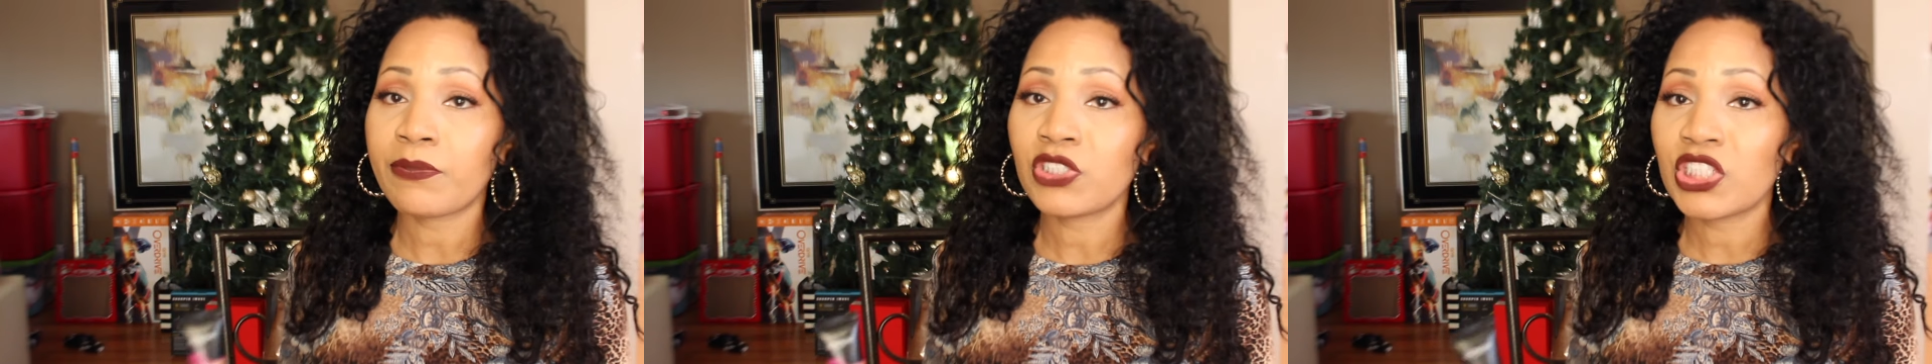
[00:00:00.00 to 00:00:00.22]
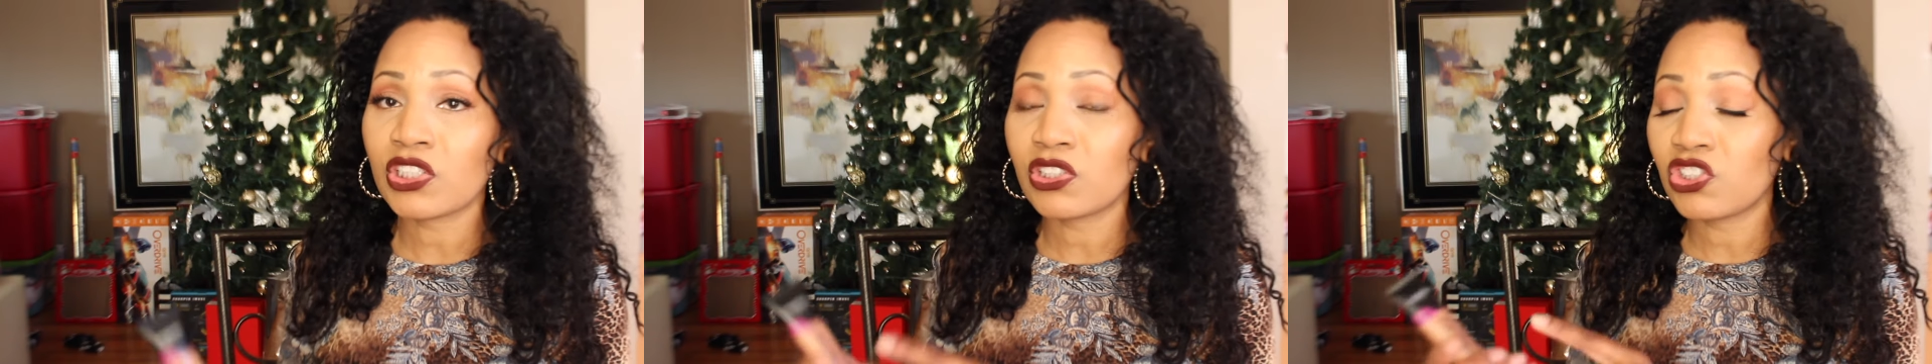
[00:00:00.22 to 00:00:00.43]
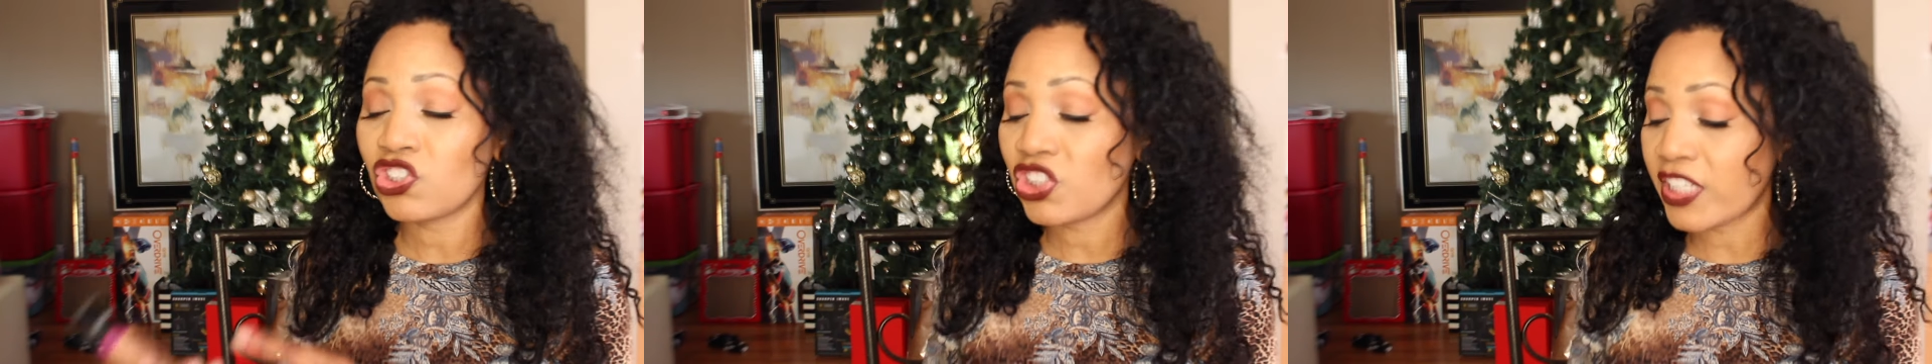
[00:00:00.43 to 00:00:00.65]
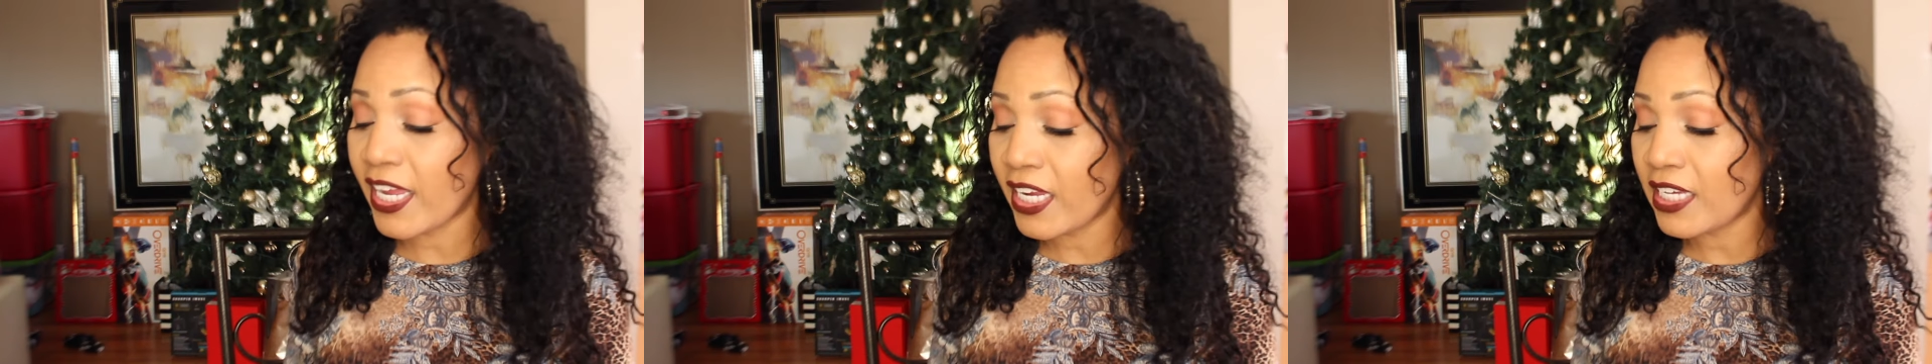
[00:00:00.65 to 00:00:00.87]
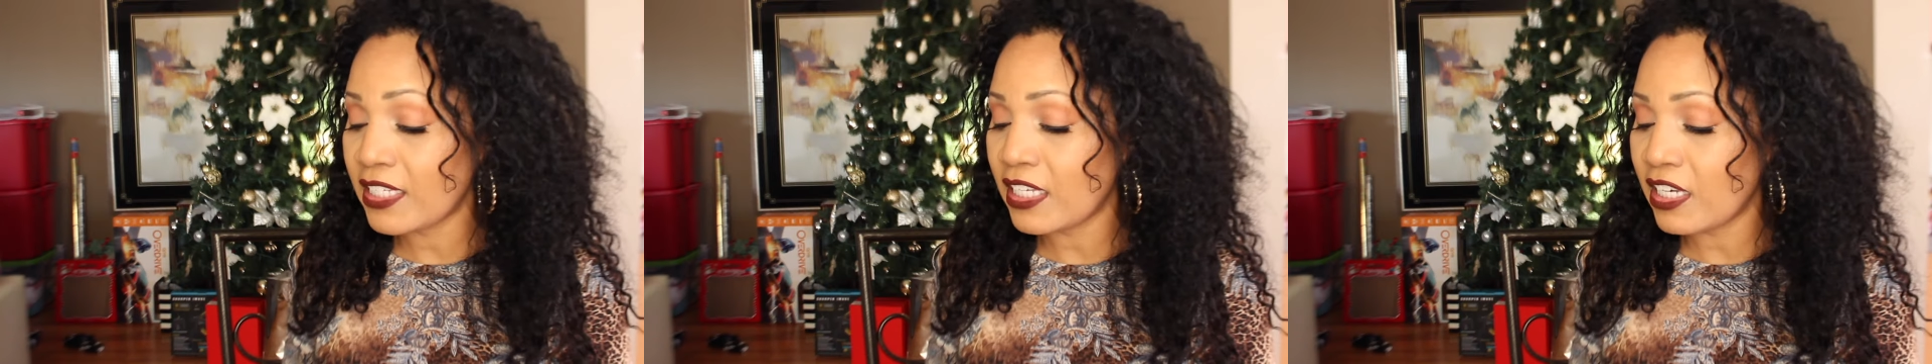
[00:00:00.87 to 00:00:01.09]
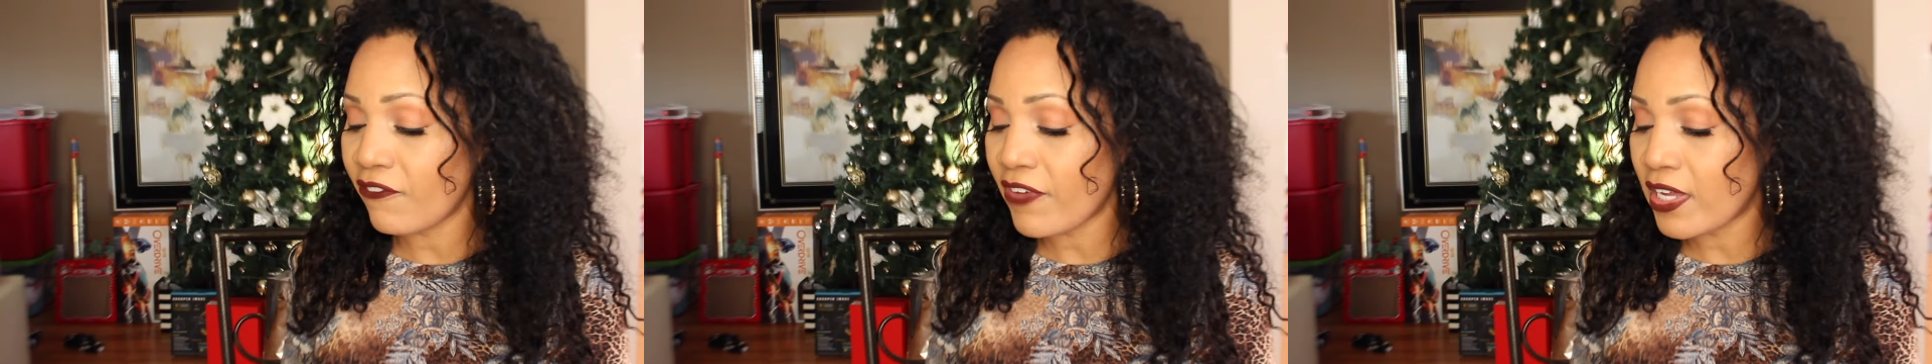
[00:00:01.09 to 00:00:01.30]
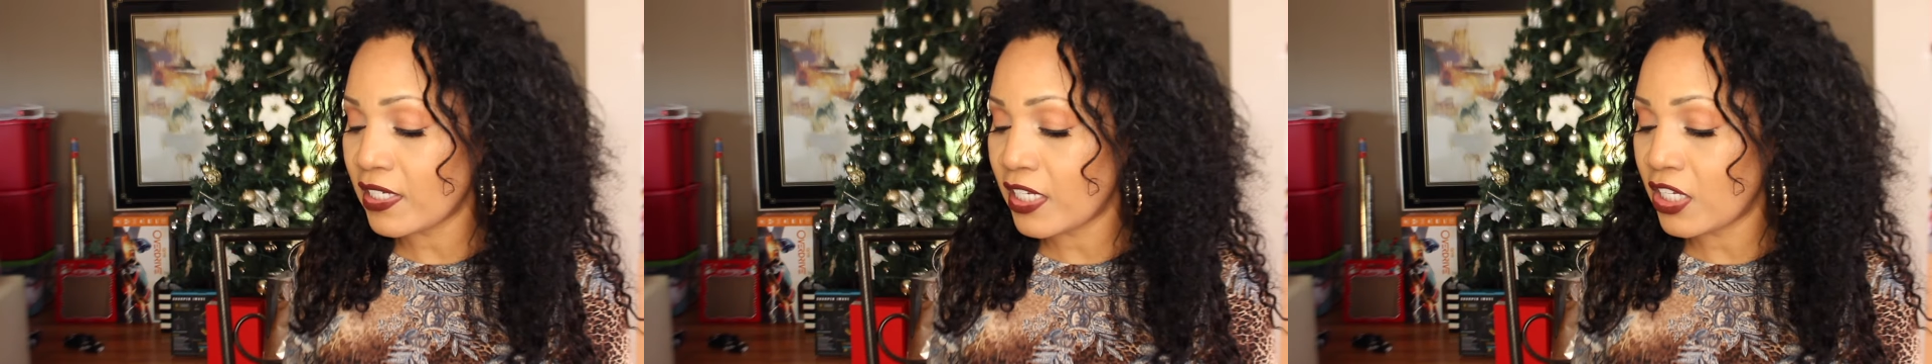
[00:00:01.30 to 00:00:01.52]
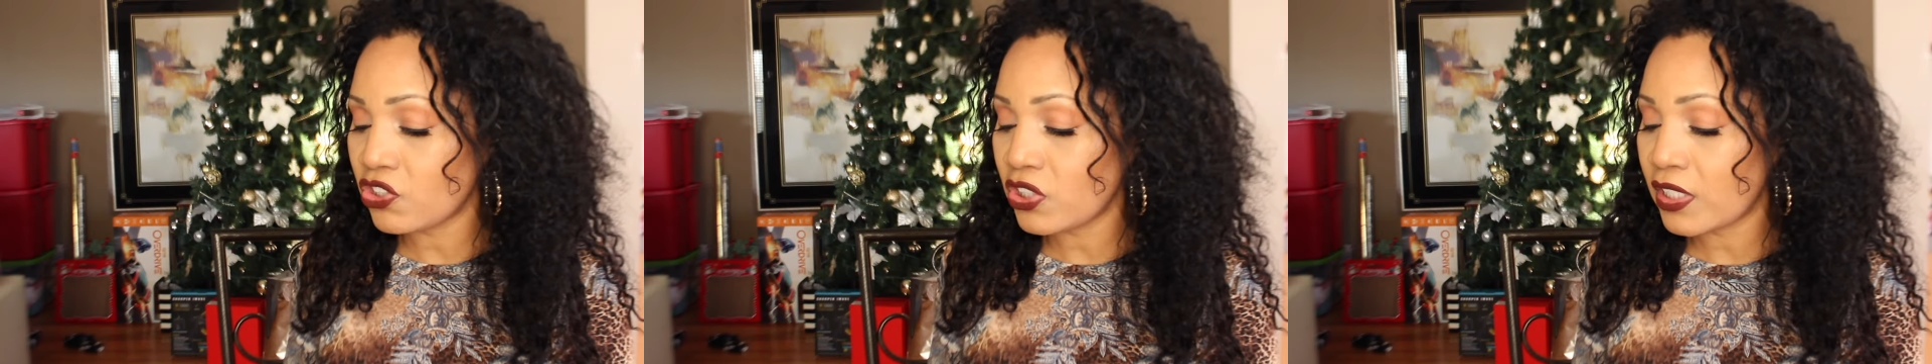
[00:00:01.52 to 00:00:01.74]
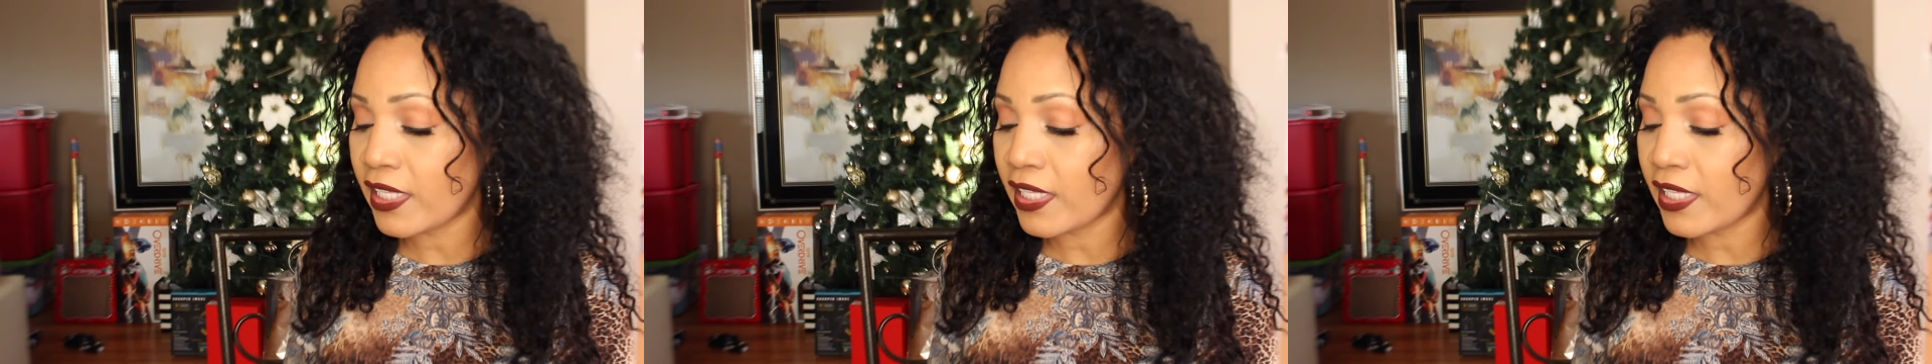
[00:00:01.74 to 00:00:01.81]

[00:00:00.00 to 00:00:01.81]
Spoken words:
particular shade in the foundation.